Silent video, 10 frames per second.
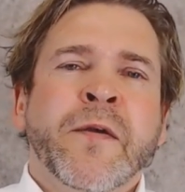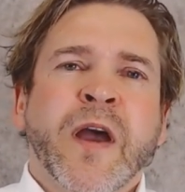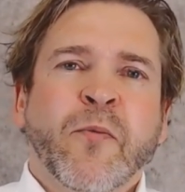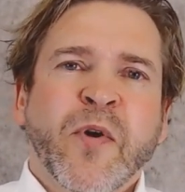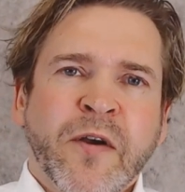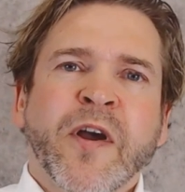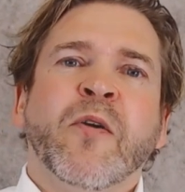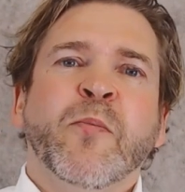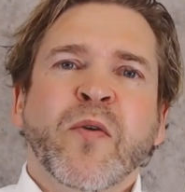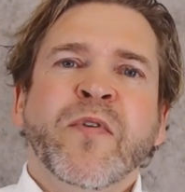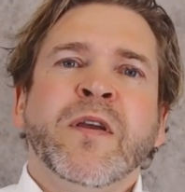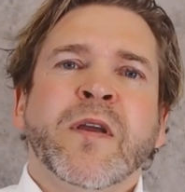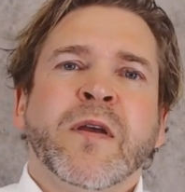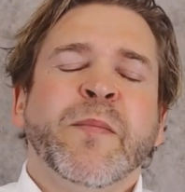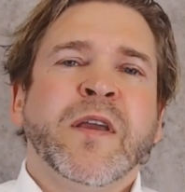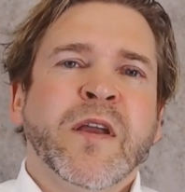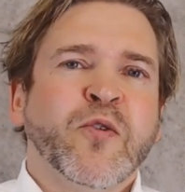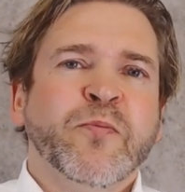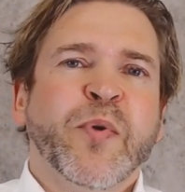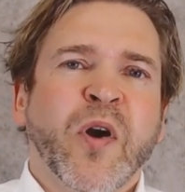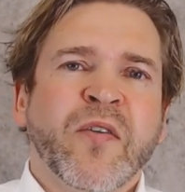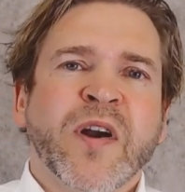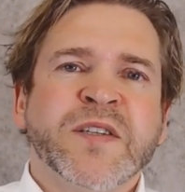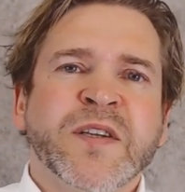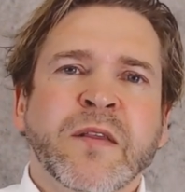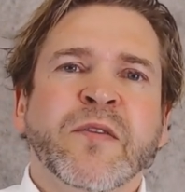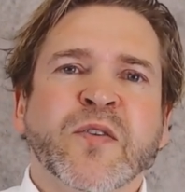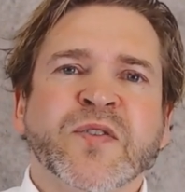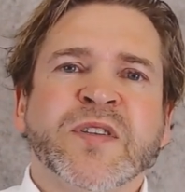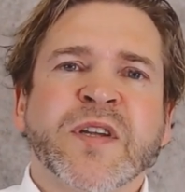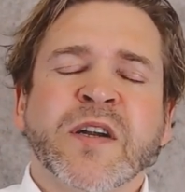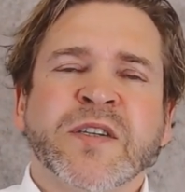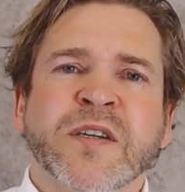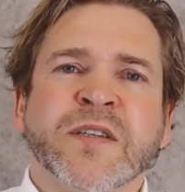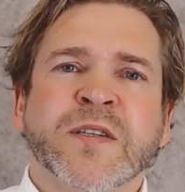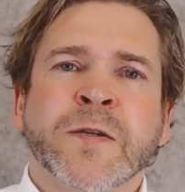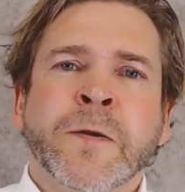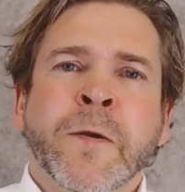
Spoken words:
And we are now moving and making good progress in those discussions.